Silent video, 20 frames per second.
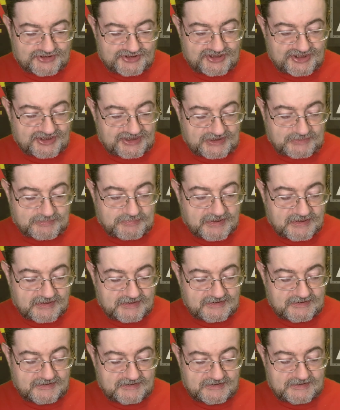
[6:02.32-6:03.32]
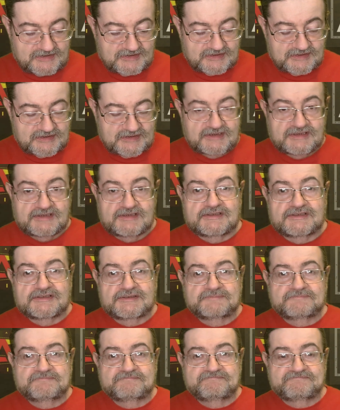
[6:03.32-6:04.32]
cheap.
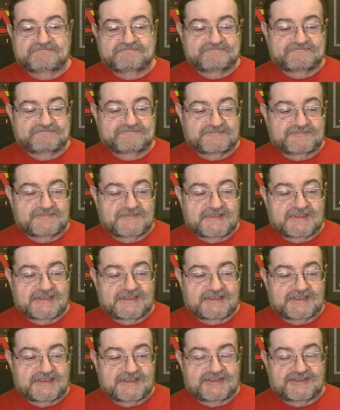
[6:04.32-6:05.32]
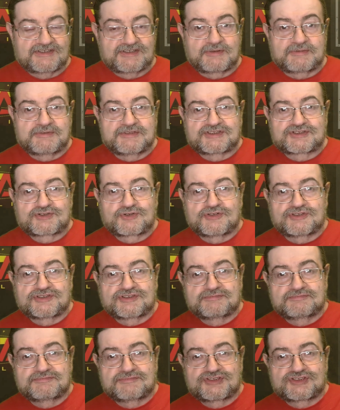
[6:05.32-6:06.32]
Um, it, I mean, it's quite
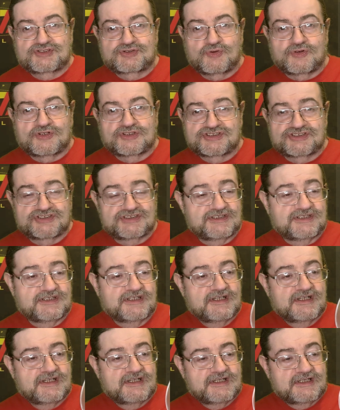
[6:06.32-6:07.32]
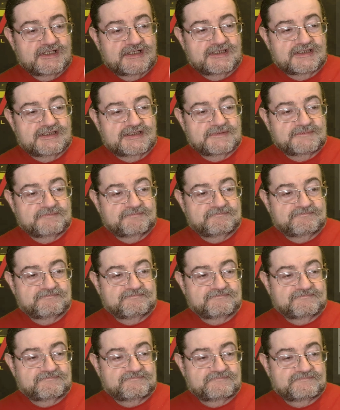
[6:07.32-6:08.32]
squashy,
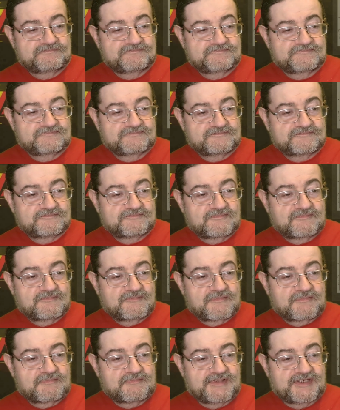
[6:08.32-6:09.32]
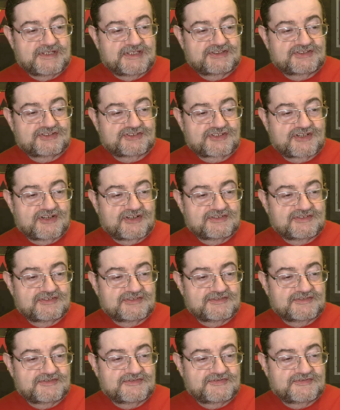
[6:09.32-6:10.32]
um, but it just kind
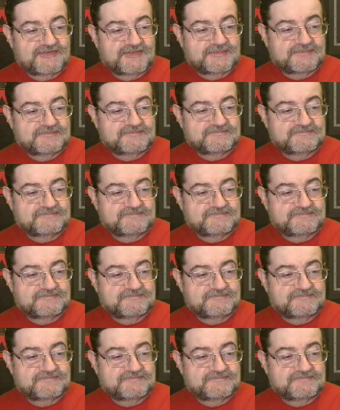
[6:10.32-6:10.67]
of